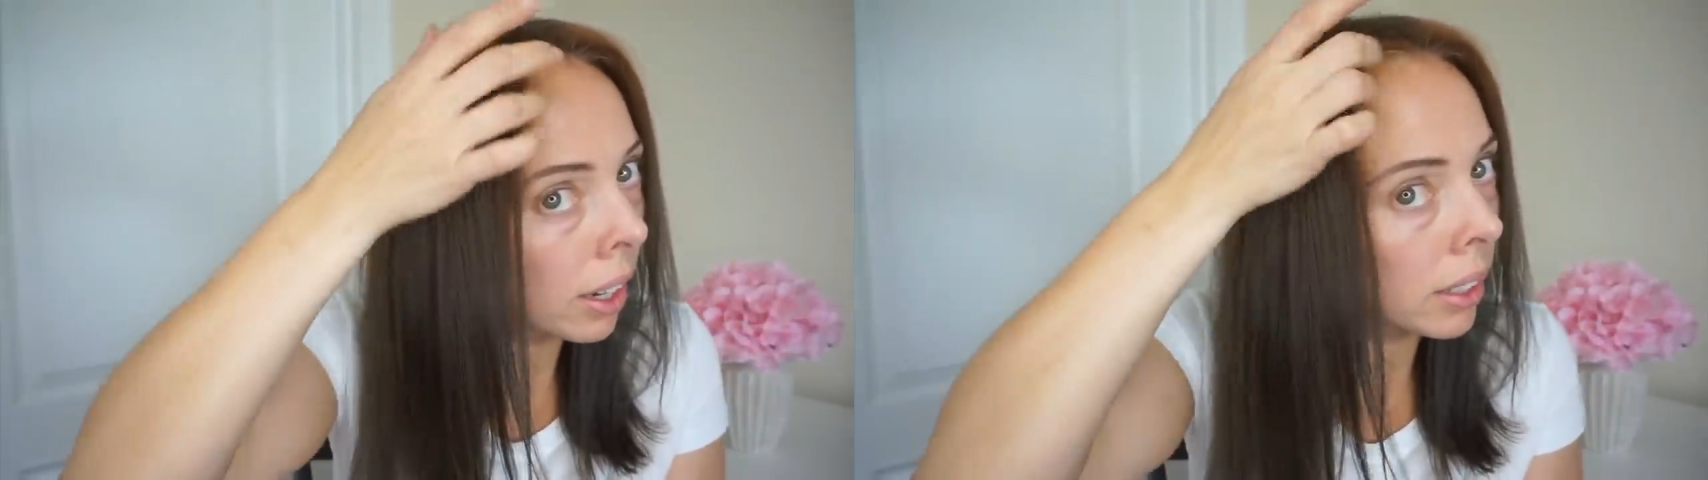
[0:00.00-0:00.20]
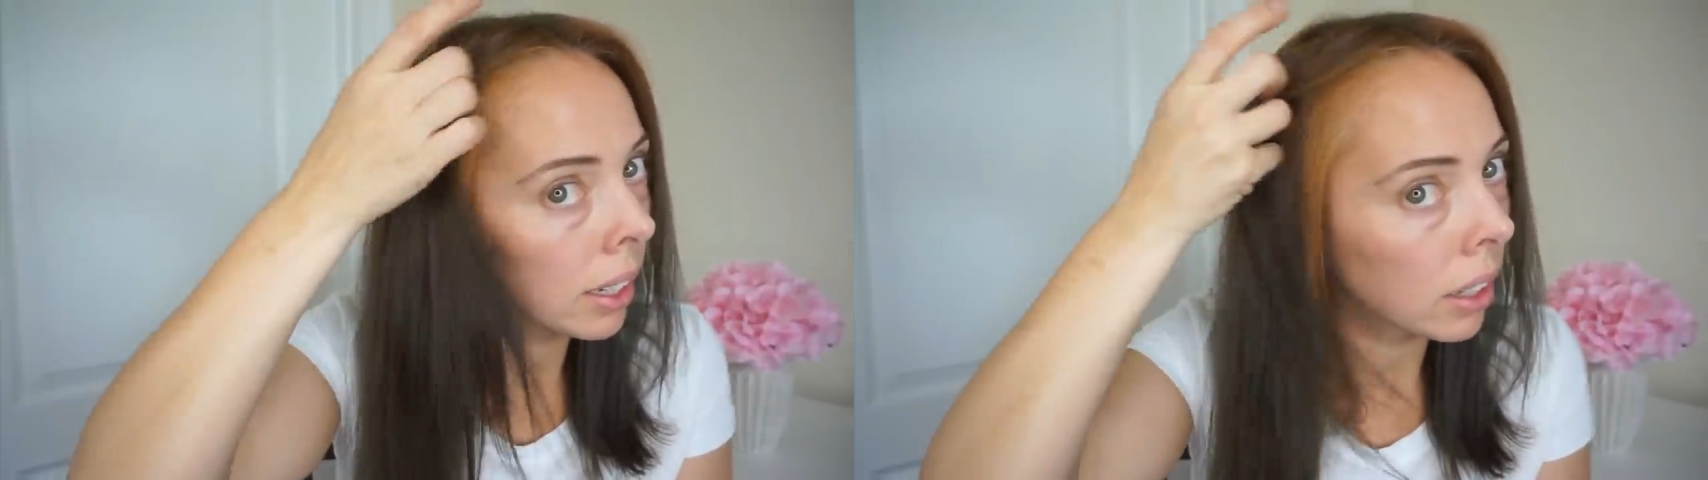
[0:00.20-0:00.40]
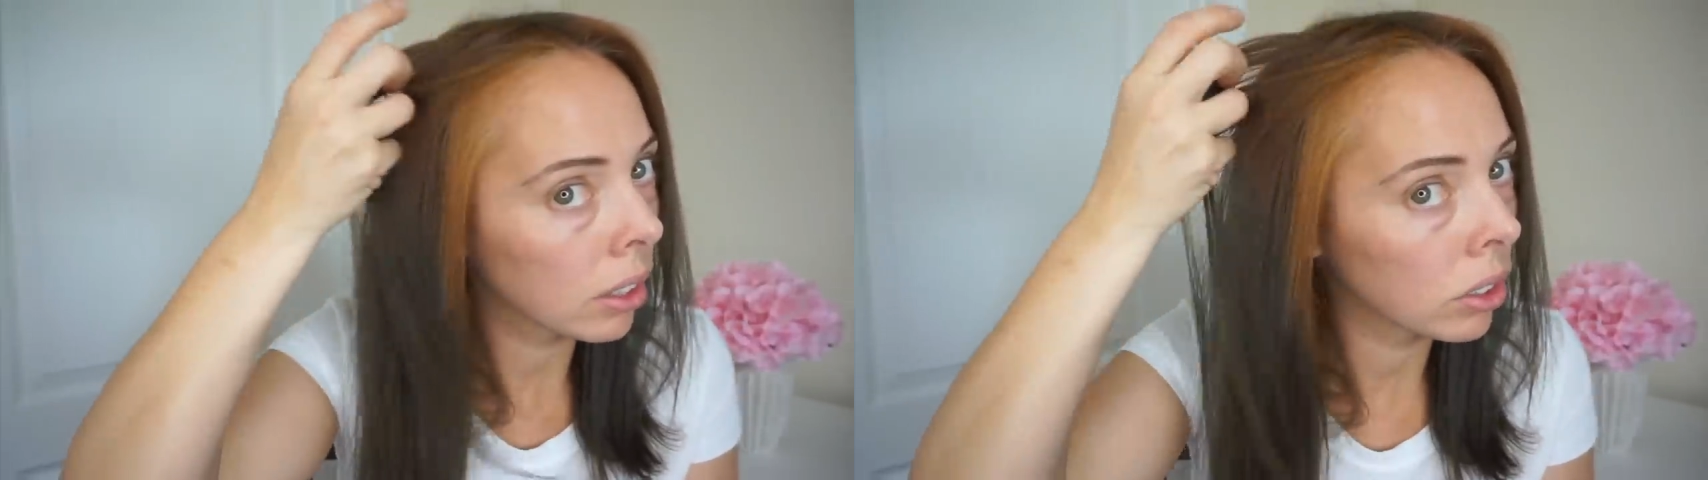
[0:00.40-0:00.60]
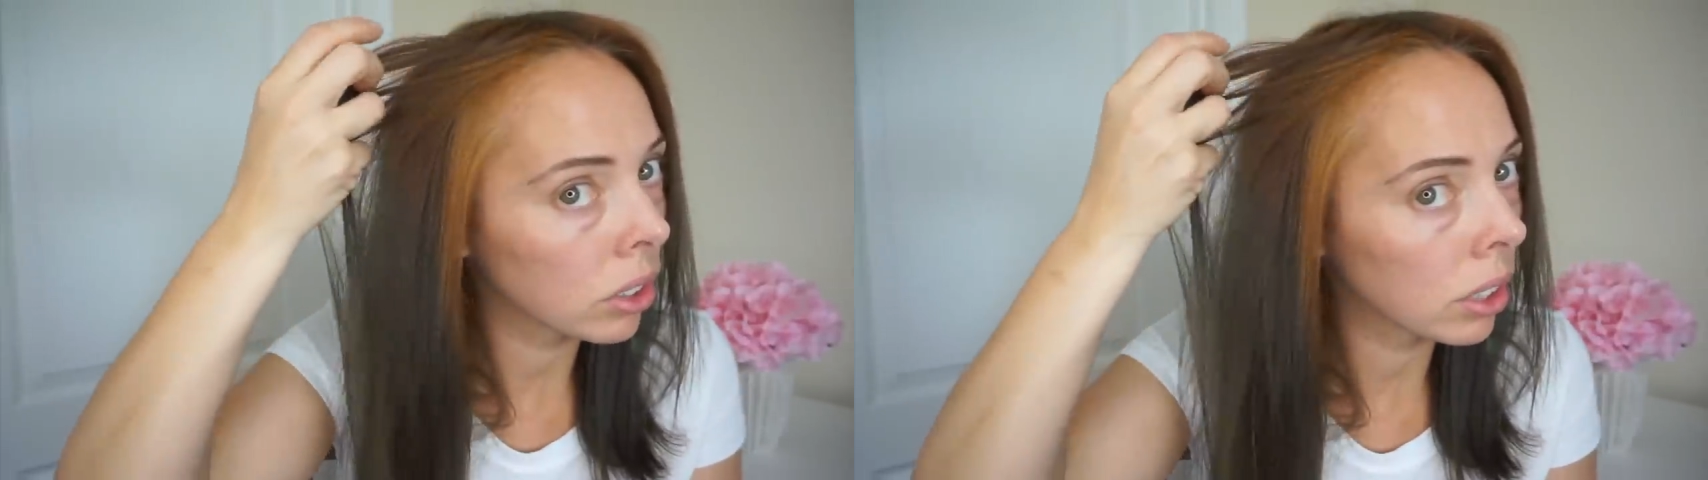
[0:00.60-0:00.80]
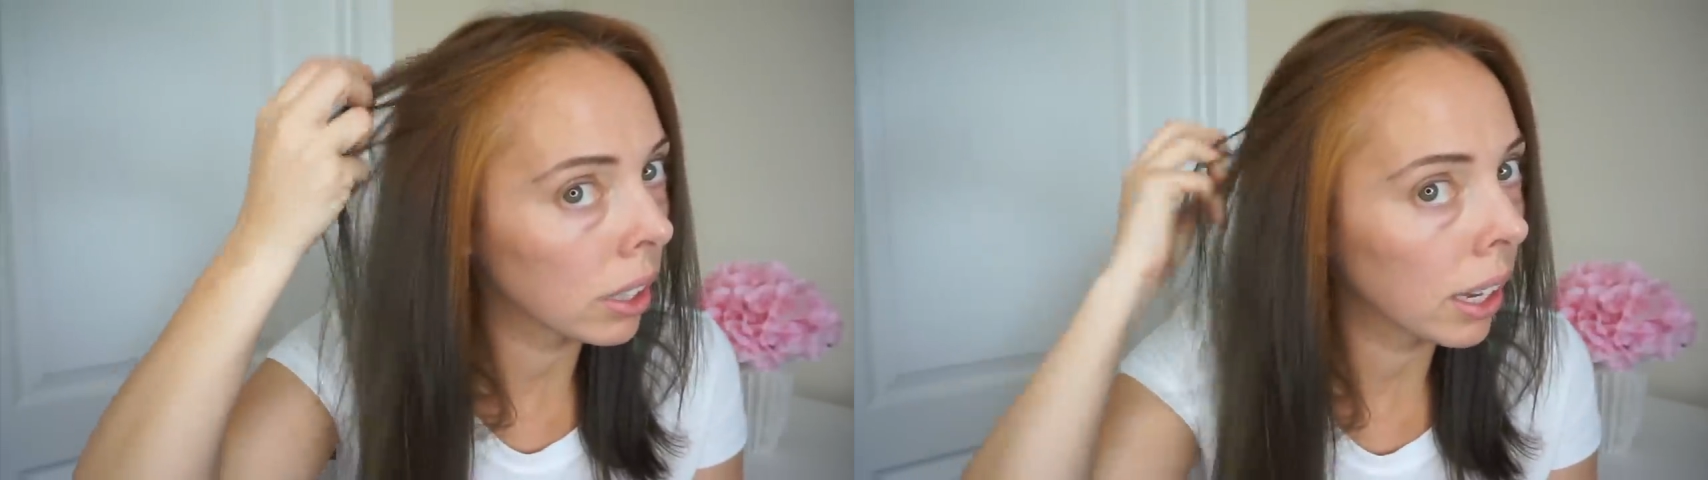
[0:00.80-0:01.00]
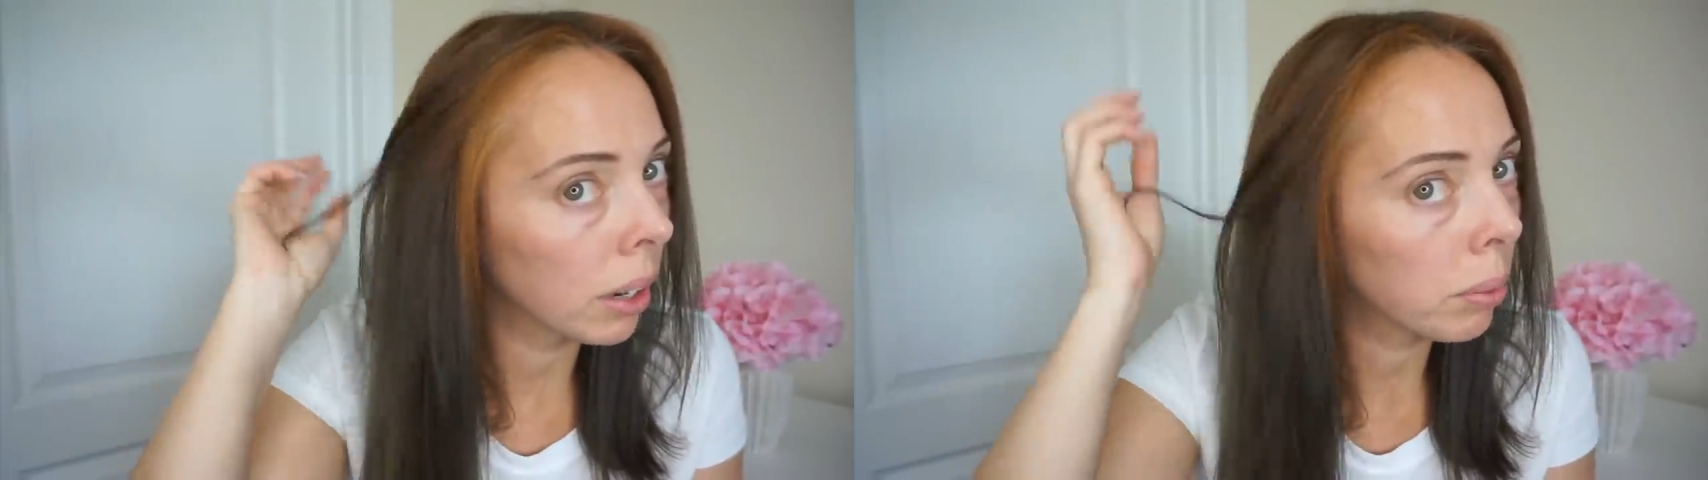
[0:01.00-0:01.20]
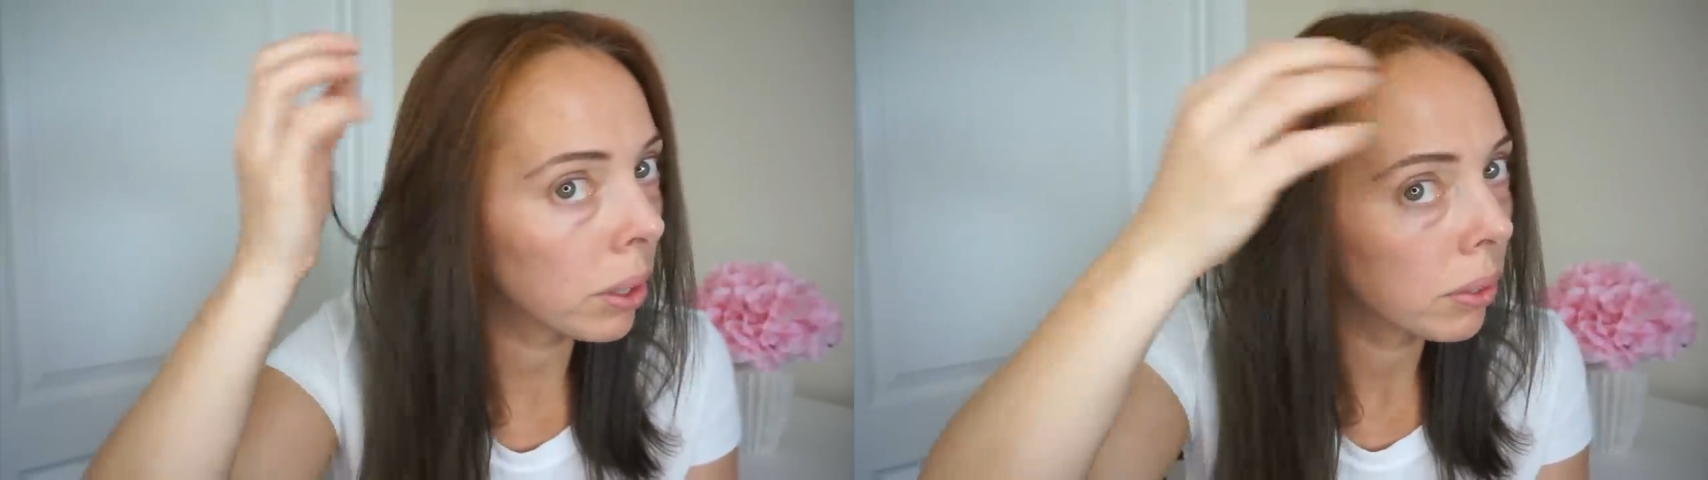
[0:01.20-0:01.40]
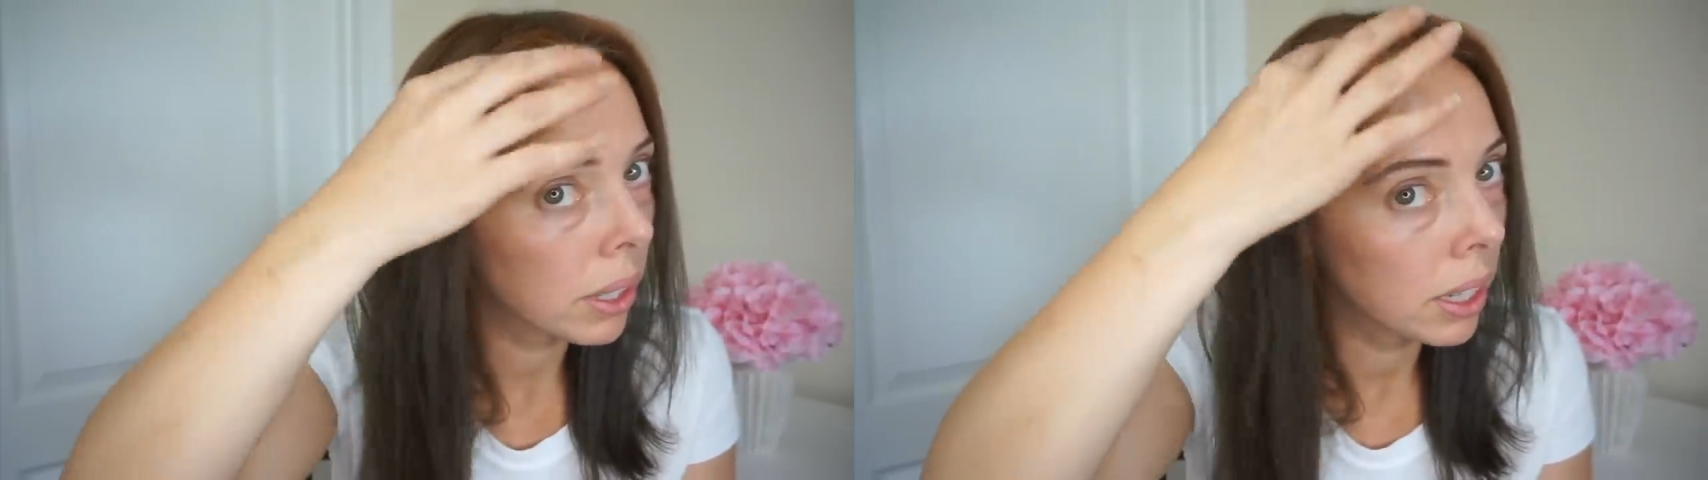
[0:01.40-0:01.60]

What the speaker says: as I get closer to the camera.